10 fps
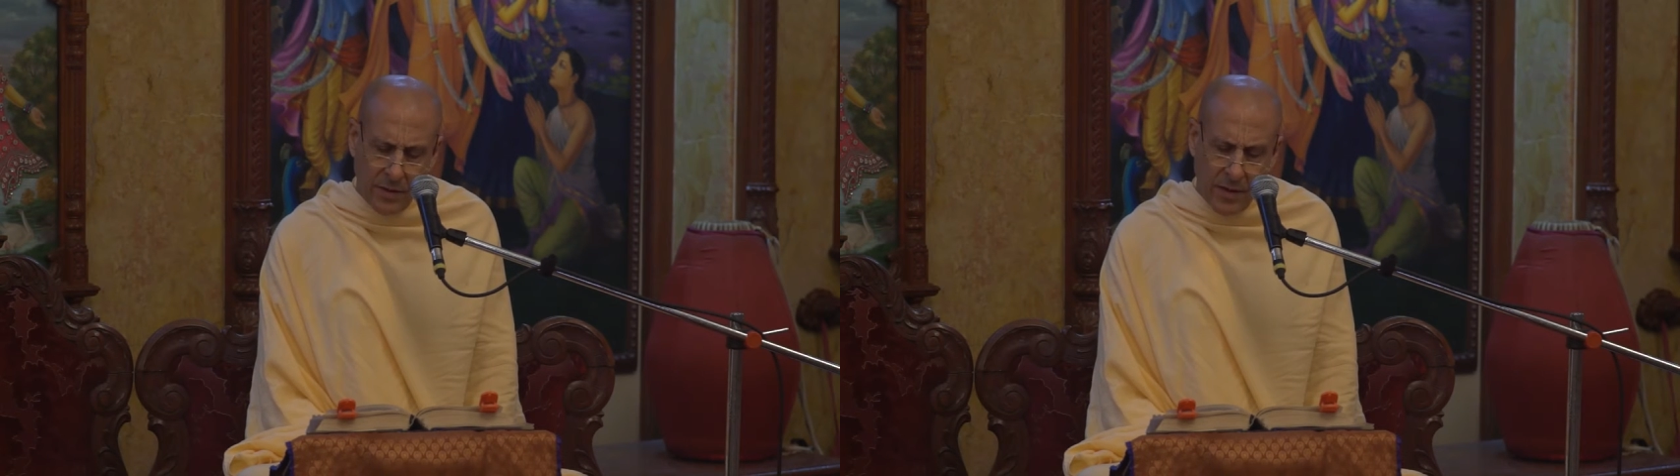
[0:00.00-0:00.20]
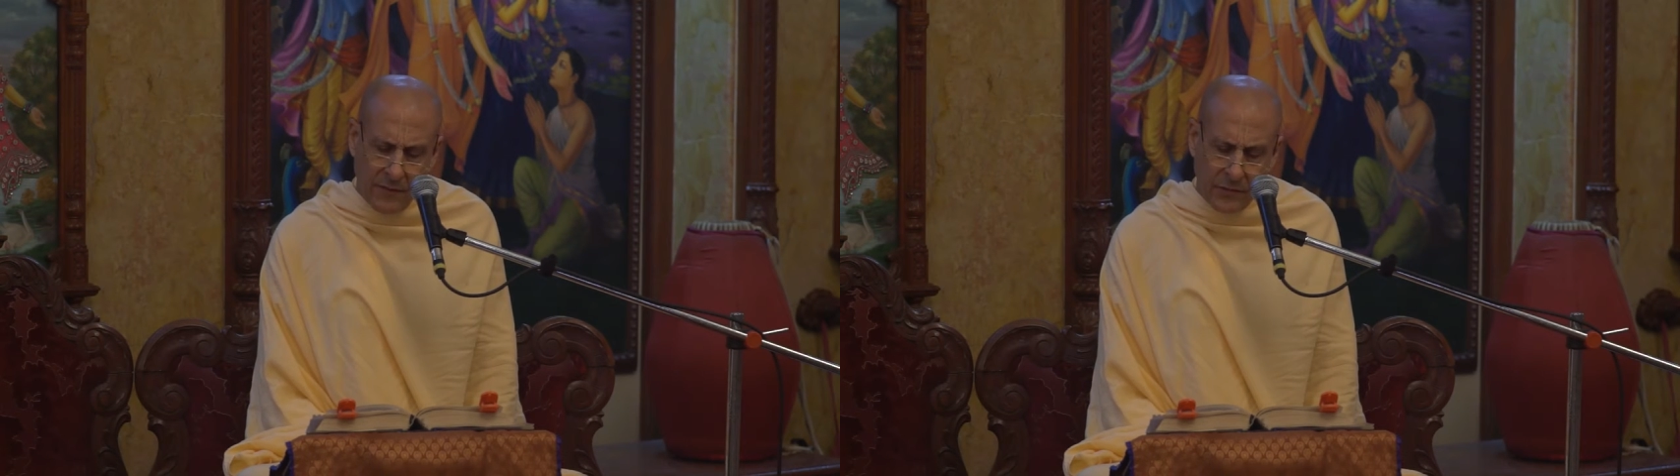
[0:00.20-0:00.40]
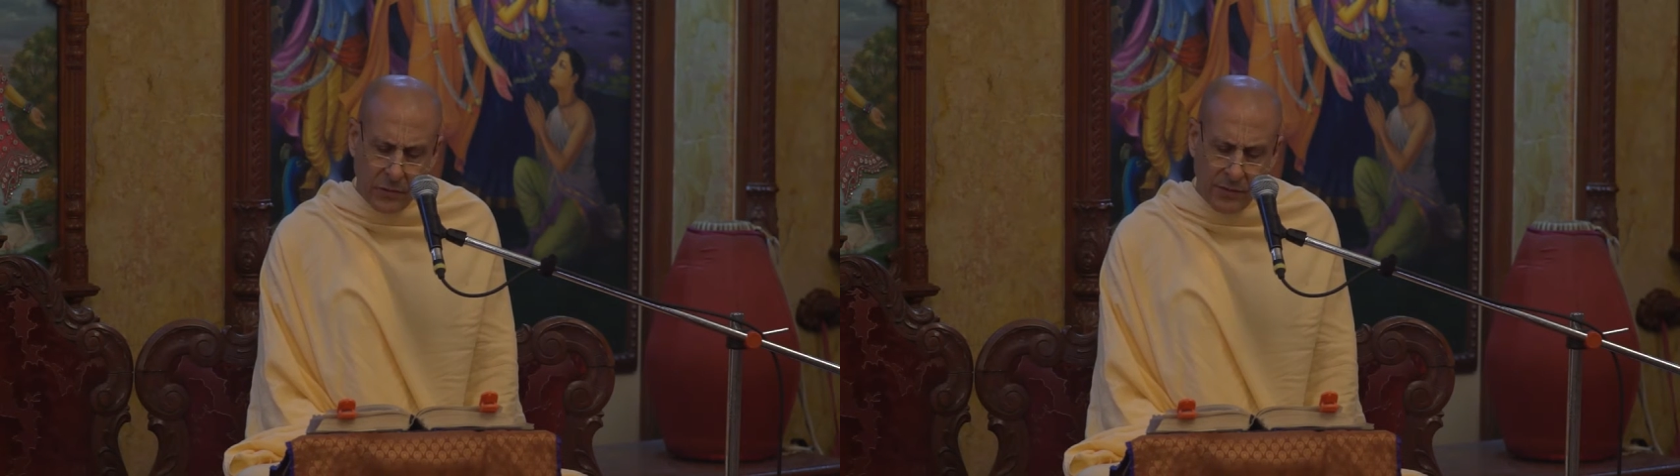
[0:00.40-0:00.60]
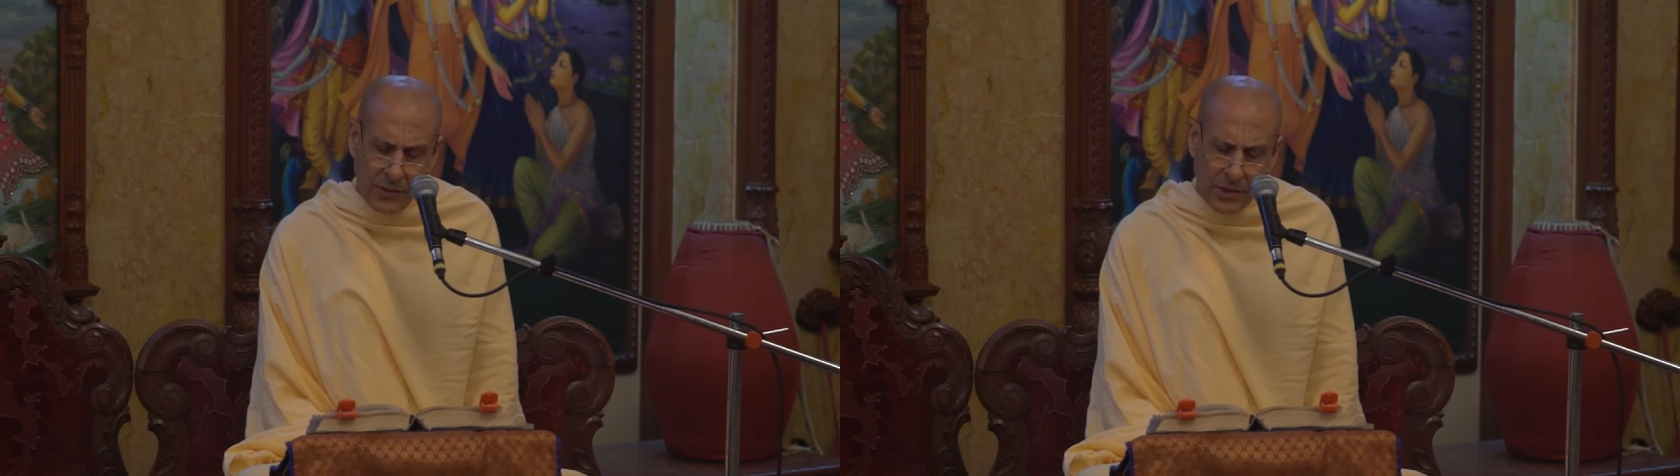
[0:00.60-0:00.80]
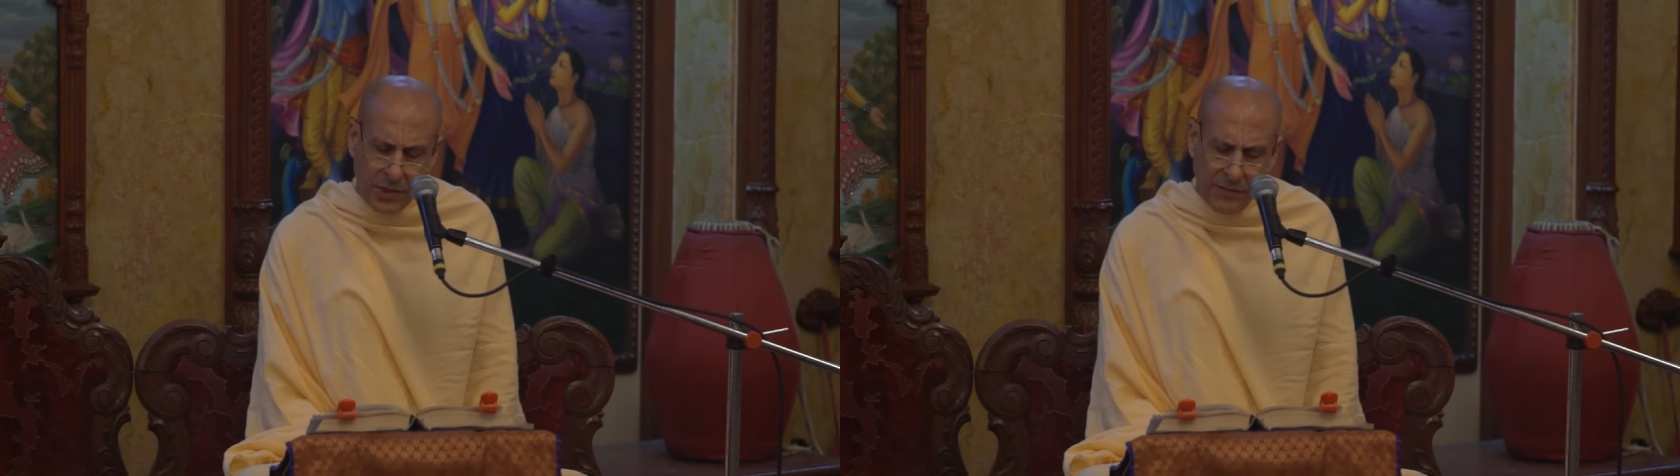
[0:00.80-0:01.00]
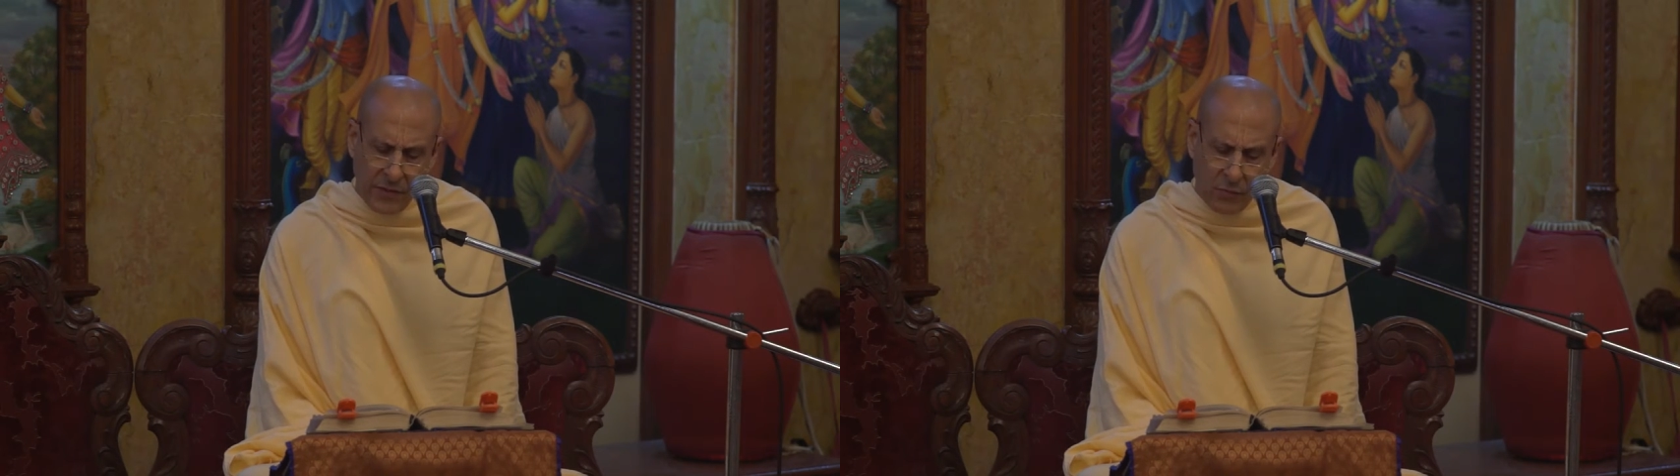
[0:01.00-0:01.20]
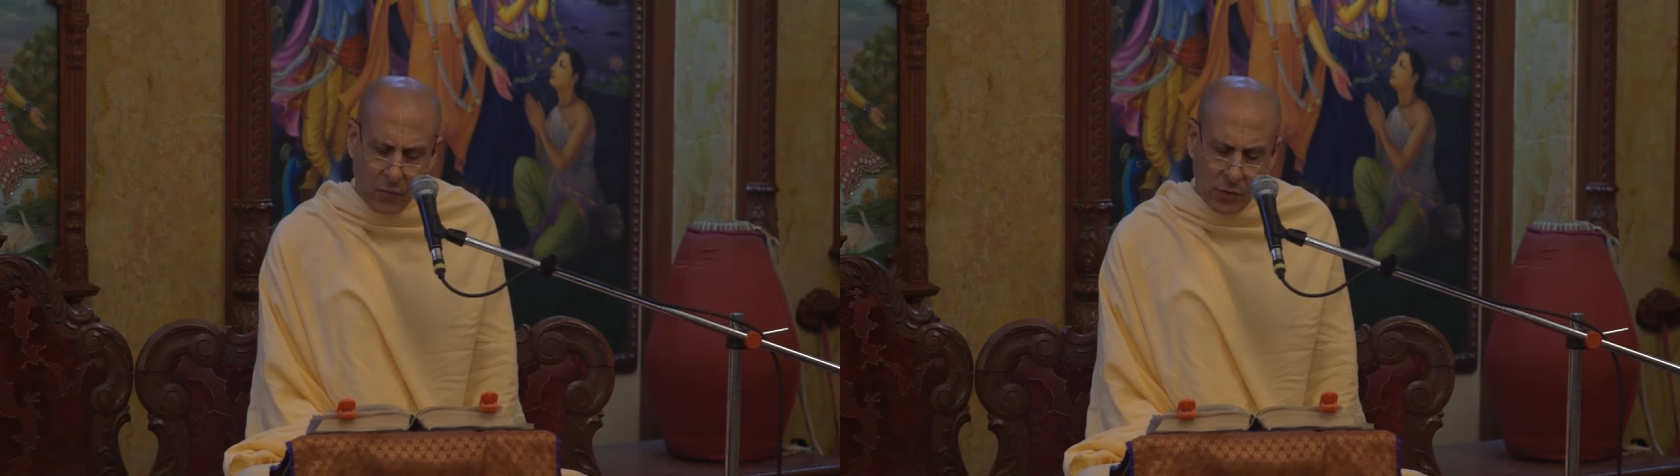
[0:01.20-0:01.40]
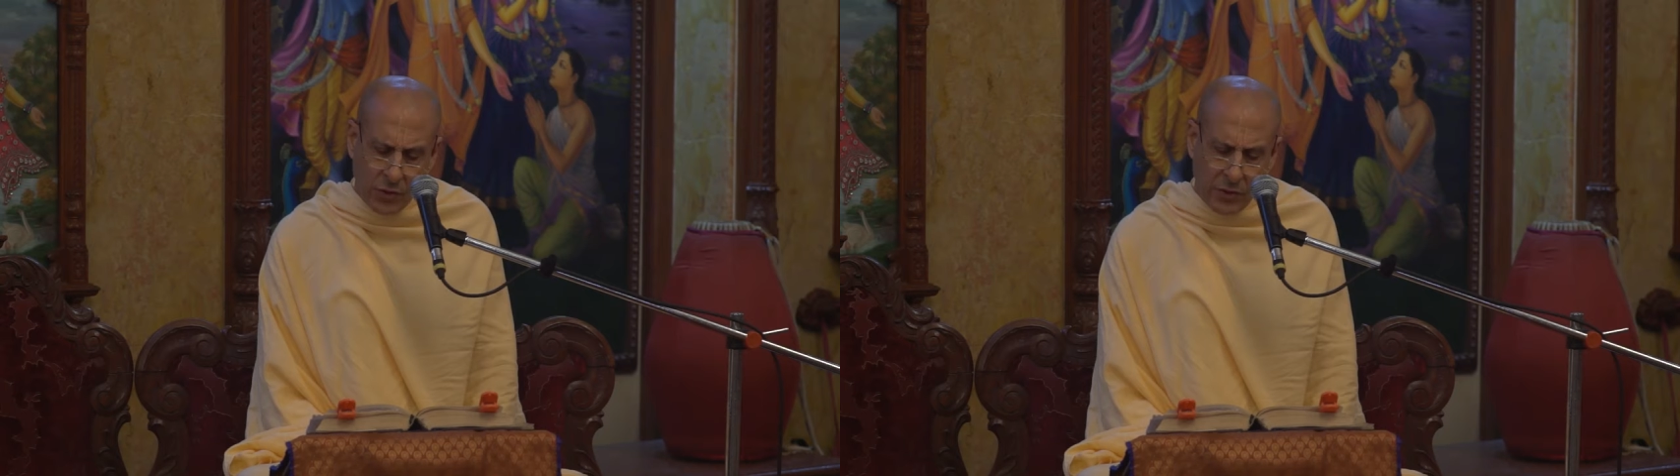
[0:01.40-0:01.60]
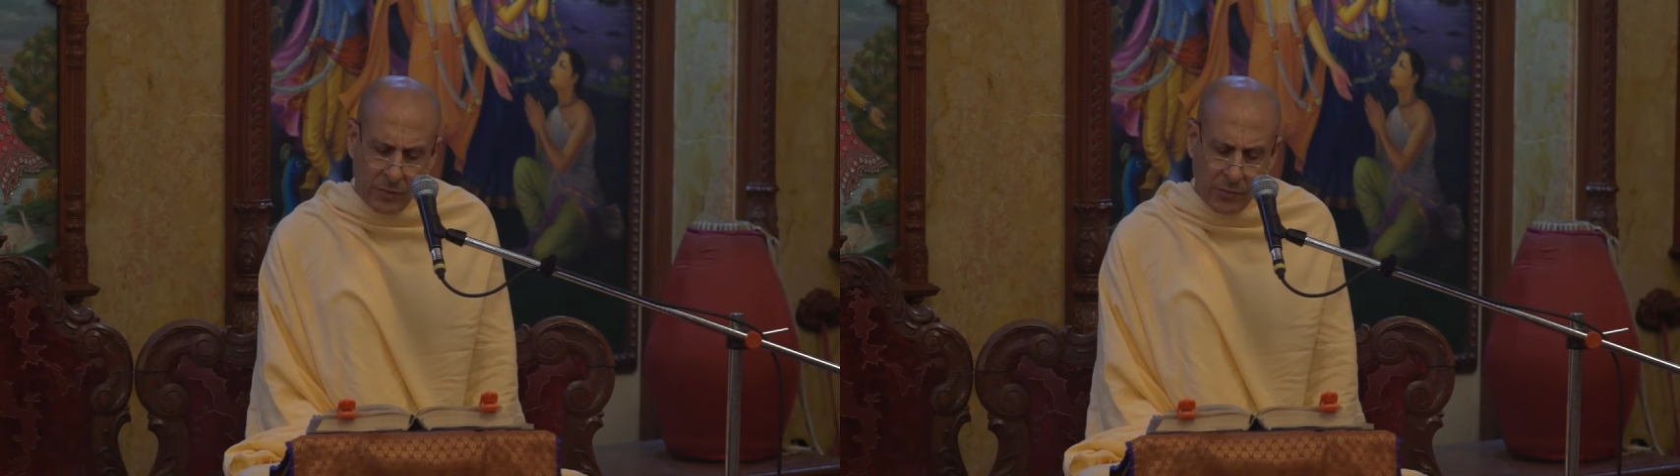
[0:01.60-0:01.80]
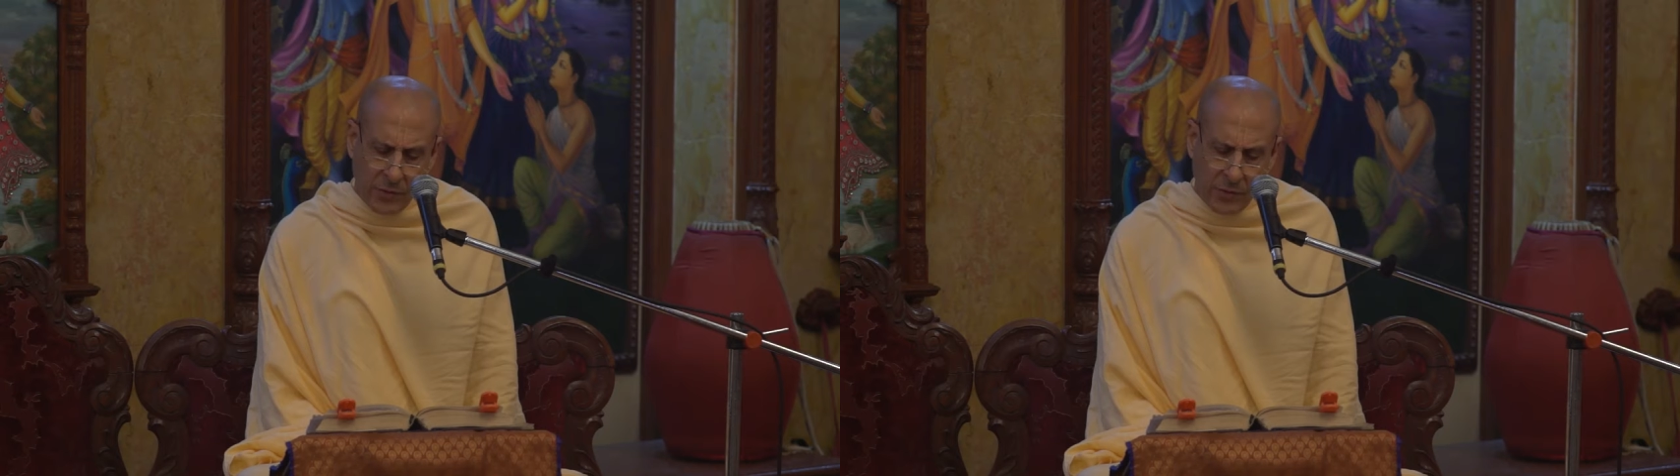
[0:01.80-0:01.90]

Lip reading: after receiving worship